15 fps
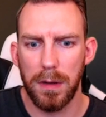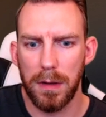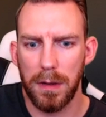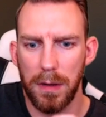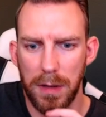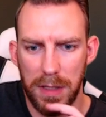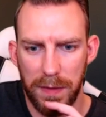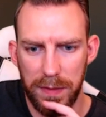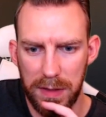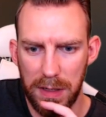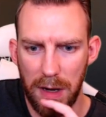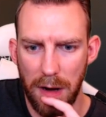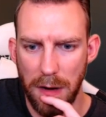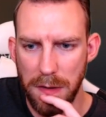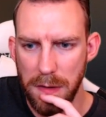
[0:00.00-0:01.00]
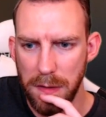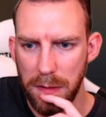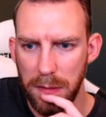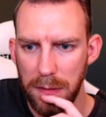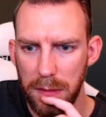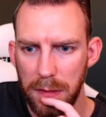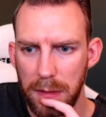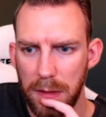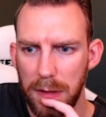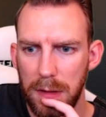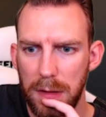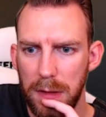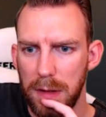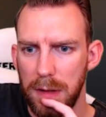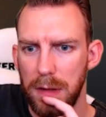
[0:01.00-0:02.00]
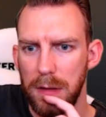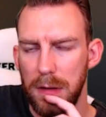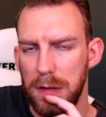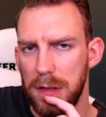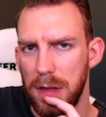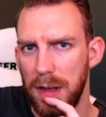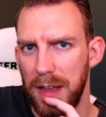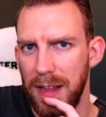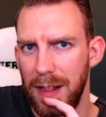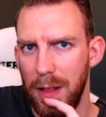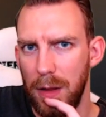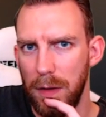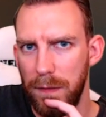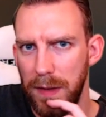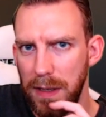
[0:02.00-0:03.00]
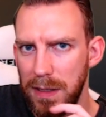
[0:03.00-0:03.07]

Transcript: Because if so, you start getting a lot of things